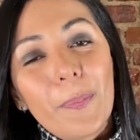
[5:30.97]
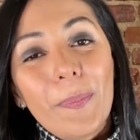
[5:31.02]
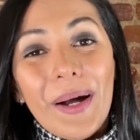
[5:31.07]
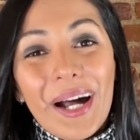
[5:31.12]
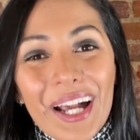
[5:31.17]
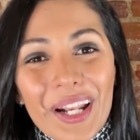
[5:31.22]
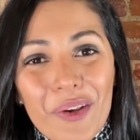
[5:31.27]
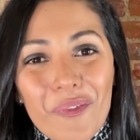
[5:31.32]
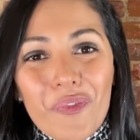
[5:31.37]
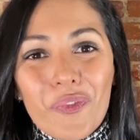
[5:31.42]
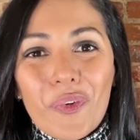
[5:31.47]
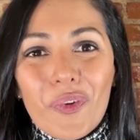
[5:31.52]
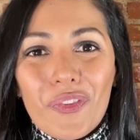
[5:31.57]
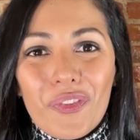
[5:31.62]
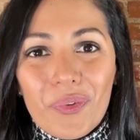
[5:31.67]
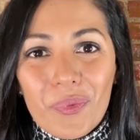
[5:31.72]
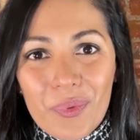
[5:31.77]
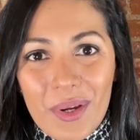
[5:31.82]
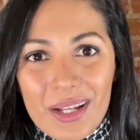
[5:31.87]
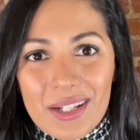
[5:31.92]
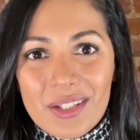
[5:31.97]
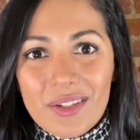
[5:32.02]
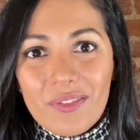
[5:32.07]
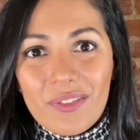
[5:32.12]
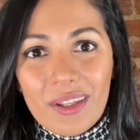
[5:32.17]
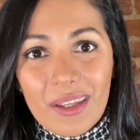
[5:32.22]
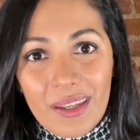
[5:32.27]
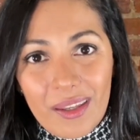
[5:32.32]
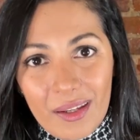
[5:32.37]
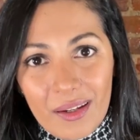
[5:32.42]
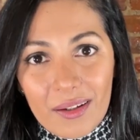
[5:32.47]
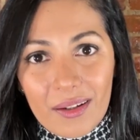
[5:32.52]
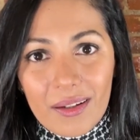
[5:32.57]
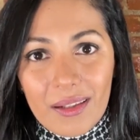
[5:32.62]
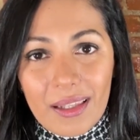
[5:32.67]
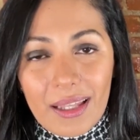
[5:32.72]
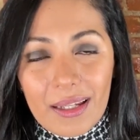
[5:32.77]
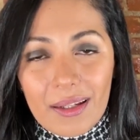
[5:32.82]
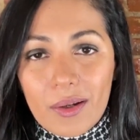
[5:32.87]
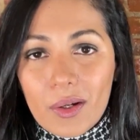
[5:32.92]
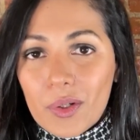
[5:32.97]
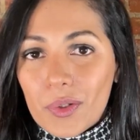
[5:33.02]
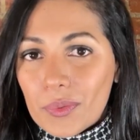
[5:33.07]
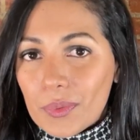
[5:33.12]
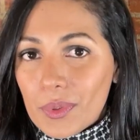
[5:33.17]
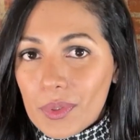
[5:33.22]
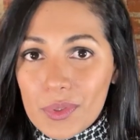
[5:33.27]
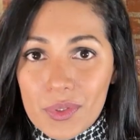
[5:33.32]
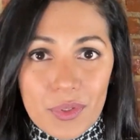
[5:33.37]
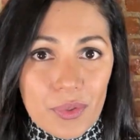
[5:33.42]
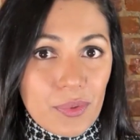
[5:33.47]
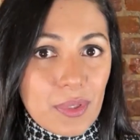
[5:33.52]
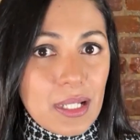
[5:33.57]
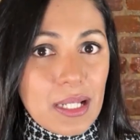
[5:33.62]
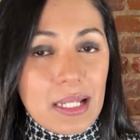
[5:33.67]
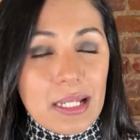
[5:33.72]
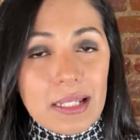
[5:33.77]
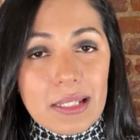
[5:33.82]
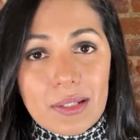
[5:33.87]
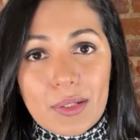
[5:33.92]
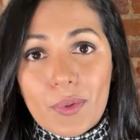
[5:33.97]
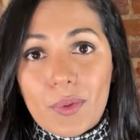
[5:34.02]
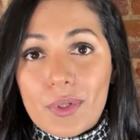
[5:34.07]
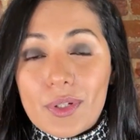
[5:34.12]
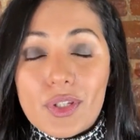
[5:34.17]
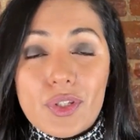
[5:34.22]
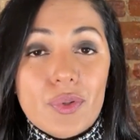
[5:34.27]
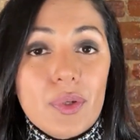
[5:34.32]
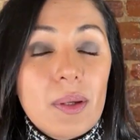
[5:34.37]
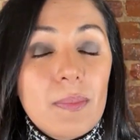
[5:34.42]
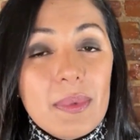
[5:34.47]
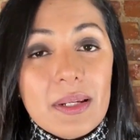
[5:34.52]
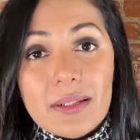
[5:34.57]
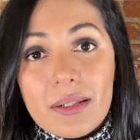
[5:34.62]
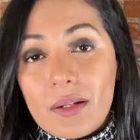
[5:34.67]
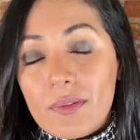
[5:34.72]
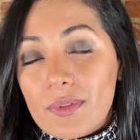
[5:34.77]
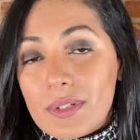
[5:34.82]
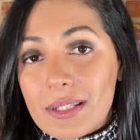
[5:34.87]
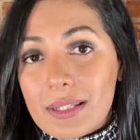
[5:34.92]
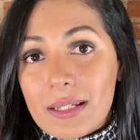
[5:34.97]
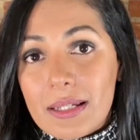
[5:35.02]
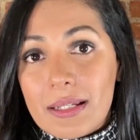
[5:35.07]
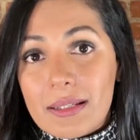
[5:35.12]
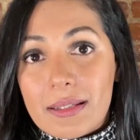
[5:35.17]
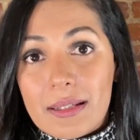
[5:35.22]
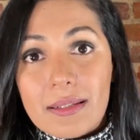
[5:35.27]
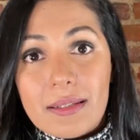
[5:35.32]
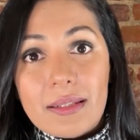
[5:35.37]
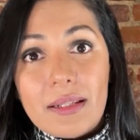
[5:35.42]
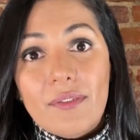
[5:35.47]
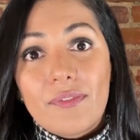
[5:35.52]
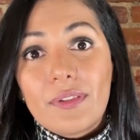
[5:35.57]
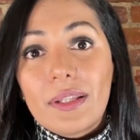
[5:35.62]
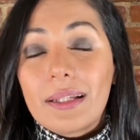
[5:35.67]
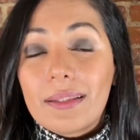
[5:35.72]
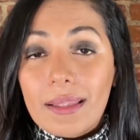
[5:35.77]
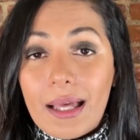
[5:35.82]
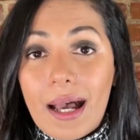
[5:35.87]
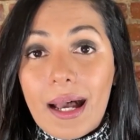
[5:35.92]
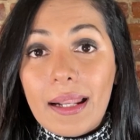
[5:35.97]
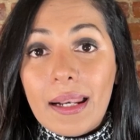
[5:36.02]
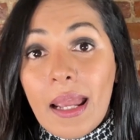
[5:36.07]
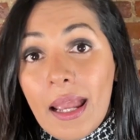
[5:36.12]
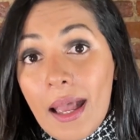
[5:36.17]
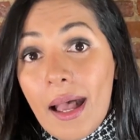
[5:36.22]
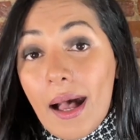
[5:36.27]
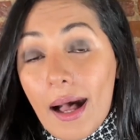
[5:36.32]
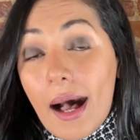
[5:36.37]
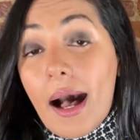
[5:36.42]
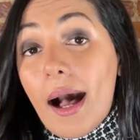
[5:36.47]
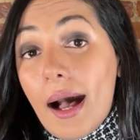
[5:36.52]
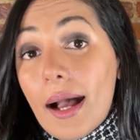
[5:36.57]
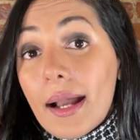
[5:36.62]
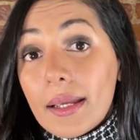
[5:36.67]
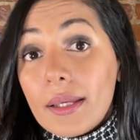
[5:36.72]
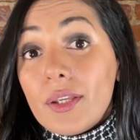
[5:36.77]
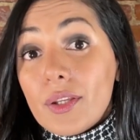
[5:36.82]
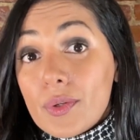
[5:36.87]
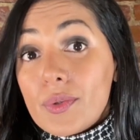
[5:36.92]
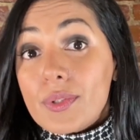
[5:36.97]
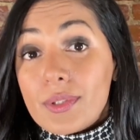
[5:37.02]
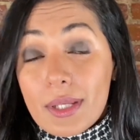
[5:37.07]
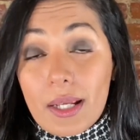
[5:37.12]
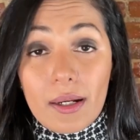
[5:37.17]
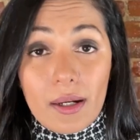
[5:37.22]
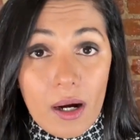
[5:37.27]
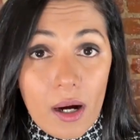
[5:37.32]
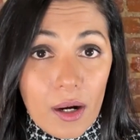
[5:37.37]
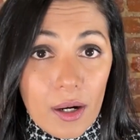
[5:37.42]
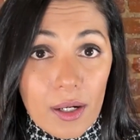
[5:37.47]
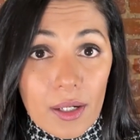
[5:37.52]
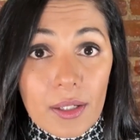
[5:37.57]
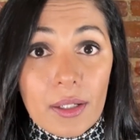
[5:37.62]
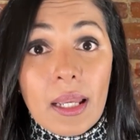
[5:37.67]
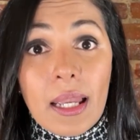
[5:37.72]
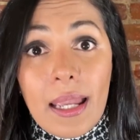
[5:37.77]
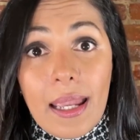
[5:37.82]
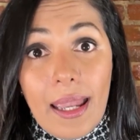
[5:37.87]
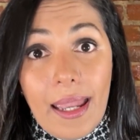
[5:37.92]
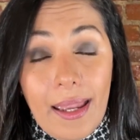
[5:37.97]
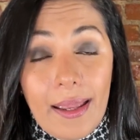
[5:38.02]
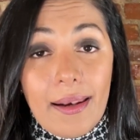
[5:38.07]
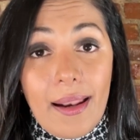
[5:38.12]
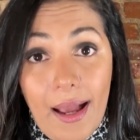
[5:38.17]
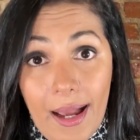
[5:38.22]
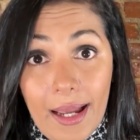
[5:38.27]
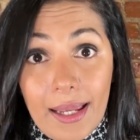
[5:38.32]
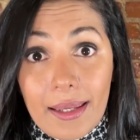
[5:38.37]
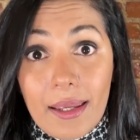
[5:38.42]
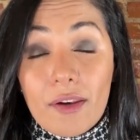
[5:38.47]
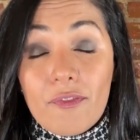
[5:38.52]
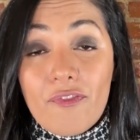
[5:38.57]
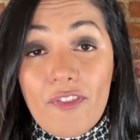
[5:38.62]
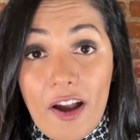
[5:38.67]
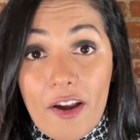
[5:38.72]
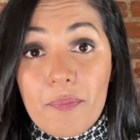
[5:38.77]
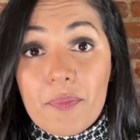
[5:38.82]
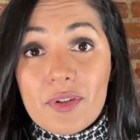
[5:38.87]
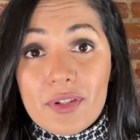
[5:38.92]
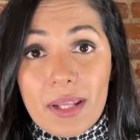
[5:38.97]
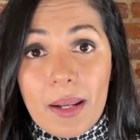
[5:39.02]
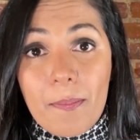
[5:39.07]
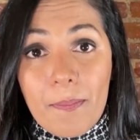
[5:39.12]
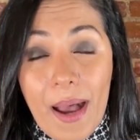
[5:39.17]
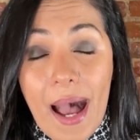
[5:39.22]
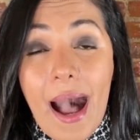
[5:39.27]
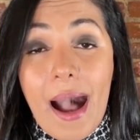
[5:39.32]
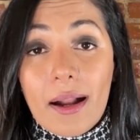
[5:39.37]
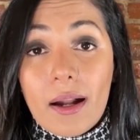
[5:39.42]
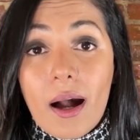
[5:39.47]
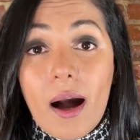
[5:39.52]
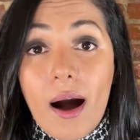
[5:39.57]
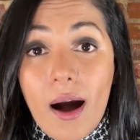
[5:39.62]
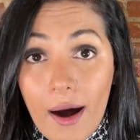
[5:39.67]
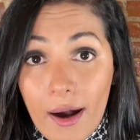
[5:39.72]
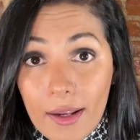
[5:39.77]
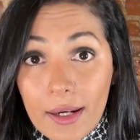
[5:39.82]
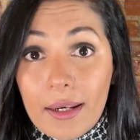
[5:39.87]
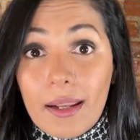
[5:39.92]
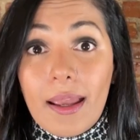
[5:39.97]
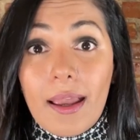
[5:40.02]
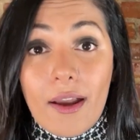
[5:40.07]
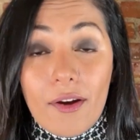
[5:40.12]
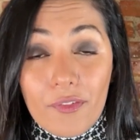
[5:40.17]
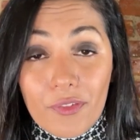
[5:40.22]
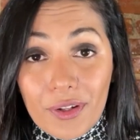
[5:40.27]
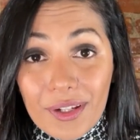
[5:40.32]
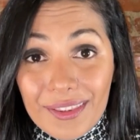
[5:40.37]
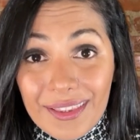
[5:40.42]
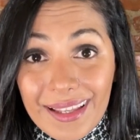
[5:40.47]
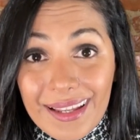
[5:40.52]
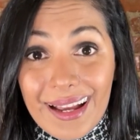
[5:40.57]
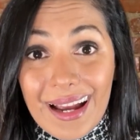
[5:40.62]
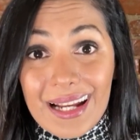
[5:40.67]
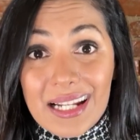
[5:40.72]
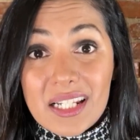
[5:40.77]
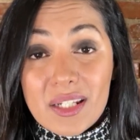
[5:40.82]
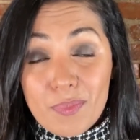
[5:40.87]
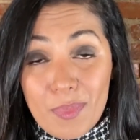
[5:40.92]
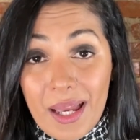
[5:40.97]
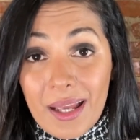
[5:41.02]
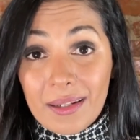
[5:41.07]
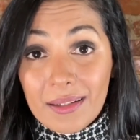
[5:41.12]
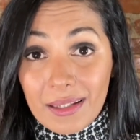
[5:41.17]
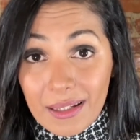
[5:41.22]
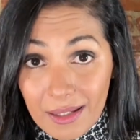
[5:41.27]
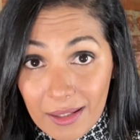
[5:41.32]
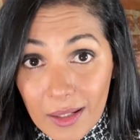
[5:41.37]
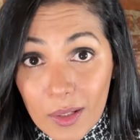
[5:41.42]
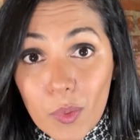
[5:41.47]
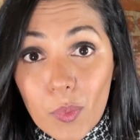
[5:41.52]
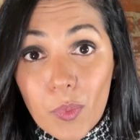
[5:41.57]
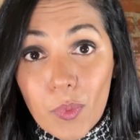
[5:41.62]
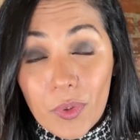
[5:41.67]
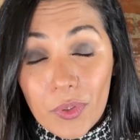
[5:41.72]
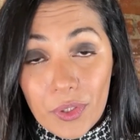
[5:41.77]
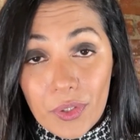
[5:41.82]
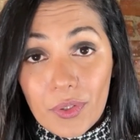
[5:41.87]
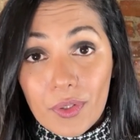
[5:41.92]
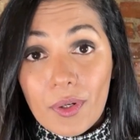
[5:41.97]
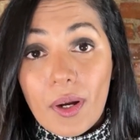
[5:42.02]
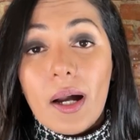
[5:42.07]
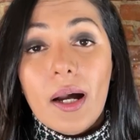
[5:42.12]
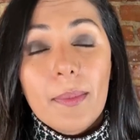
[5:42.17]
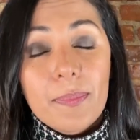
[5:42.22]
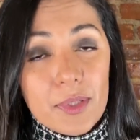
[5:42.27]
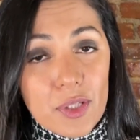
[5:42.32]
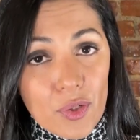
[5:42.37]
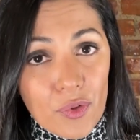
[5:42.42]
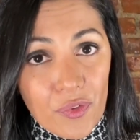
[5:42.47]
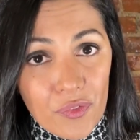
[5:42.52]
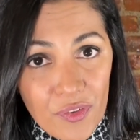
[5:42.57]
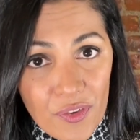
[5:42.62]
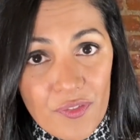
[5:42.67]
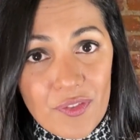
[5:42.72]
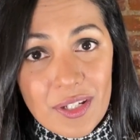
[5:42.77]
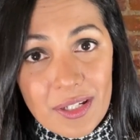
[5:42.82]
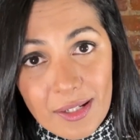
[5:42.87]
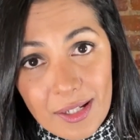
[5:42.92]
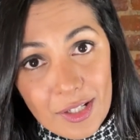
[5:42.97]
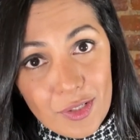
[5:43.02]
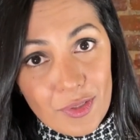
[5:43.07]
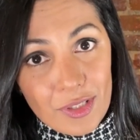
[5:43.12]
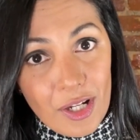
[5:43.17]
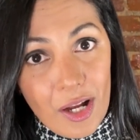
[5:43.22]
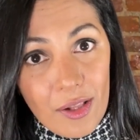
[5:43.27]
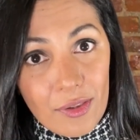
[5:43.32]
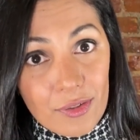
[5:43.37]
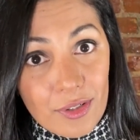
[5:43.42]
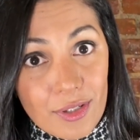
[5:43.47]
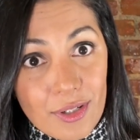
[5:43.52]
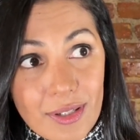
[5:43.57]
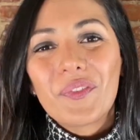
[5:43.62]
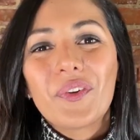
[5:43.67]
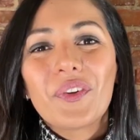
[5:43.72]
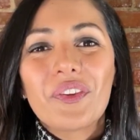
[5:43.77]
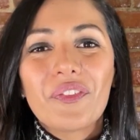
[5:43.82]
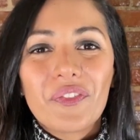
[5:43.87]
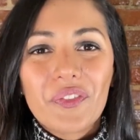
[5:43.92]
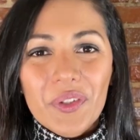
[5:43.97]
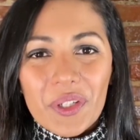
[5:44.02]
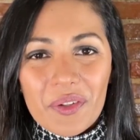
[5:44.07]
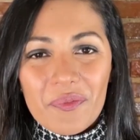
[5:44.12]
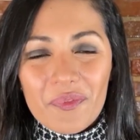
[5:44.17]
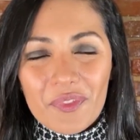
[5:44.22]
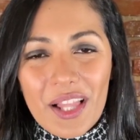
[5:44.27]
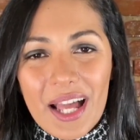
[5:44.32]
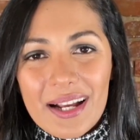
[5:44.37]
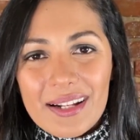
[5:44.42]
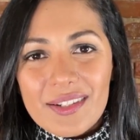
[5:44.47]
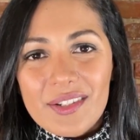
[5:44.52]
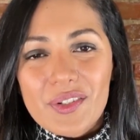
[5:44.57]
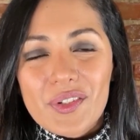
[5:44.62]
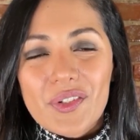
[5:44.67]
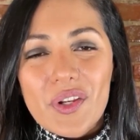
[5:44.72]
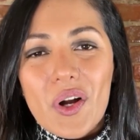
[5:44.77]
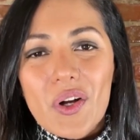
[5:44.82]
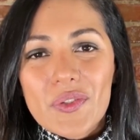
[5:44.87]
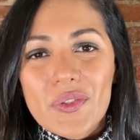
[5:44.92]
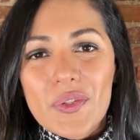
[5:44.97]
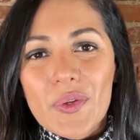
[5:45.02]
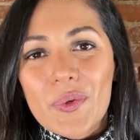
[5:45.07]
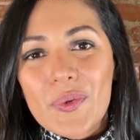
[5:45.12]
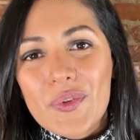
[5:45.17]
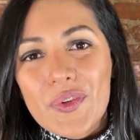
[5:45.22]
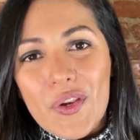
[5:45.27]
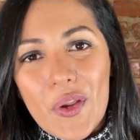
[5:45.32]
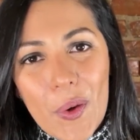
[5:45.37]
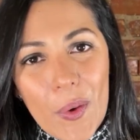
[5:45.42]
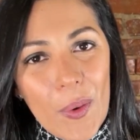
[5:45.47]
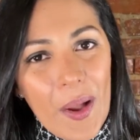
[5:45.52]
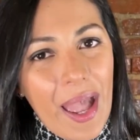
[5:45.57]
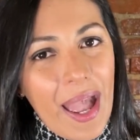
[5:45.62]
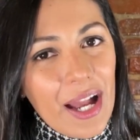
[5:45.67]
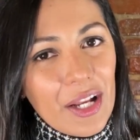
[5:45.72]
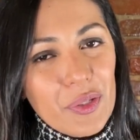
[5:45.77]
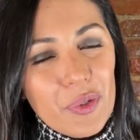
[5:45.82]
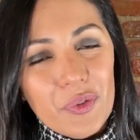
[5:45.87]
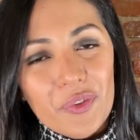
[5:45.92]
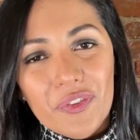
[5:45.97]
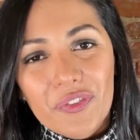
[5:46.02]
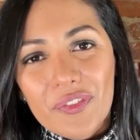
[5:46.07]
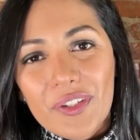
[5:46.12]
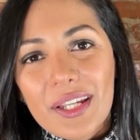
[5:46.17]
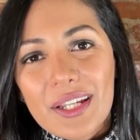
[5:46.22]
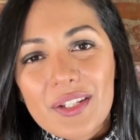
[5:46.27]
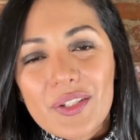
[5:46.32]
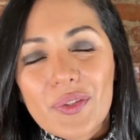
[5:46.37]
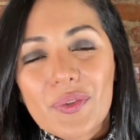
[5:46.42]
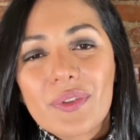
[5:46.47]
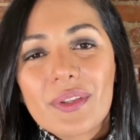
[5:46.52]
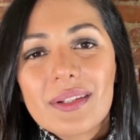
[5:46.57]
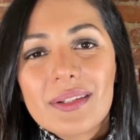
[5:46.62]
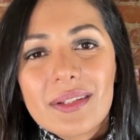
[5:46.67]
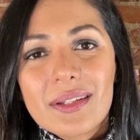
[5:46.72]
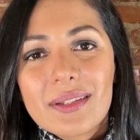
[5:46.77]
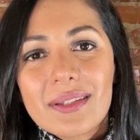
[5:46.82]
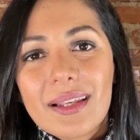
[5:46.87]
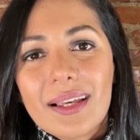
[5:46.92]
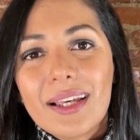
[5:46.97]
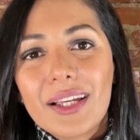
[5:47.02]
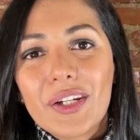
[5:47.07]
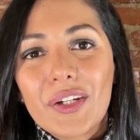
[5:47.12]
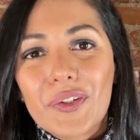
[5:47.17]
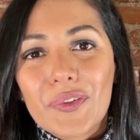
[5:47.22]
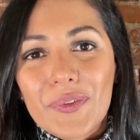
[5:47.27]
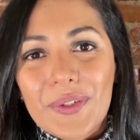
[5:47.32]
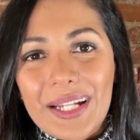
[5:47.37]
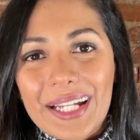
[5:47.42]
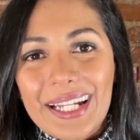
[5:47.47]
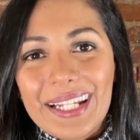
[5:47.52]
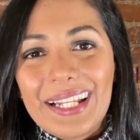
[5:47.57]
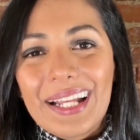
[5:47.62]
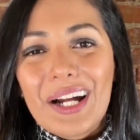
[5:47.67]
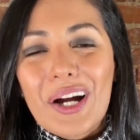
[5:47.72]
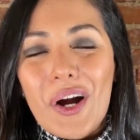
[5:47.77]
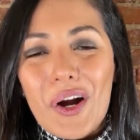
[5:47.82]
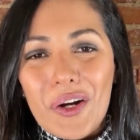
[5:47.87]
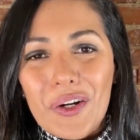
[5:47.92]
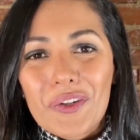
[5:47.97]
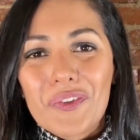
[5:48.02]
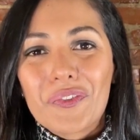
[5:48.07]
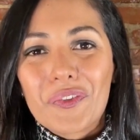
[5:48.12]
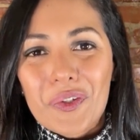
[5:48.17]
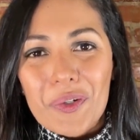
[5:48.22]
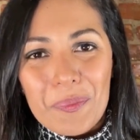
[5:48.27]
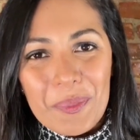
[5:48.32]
But for the rest of the year, like groceries or streaming services and stuff like that, I use that card and I get 5% back on everything I spend in a quarter up to $1,500. For the Freedom Flex, there's also no annual fee, so this is a great card for